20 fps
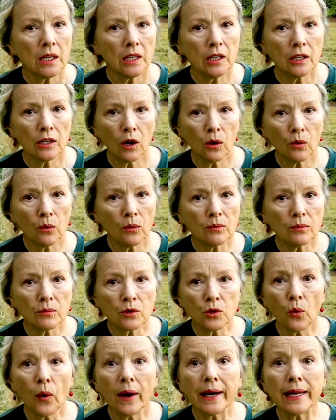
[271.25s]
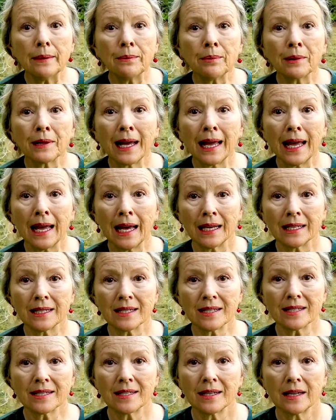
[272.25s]
you know, 20
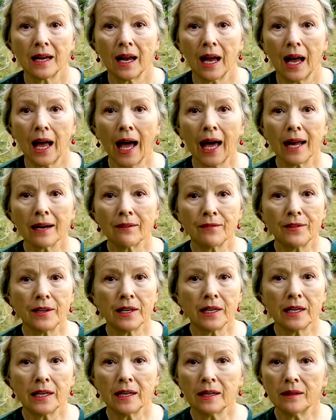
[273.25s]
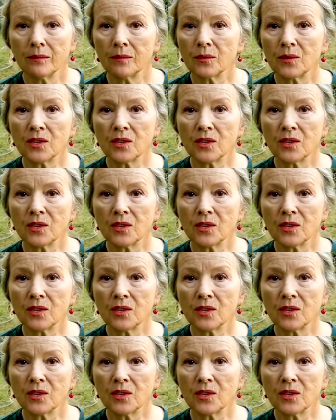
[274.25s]
plants out of the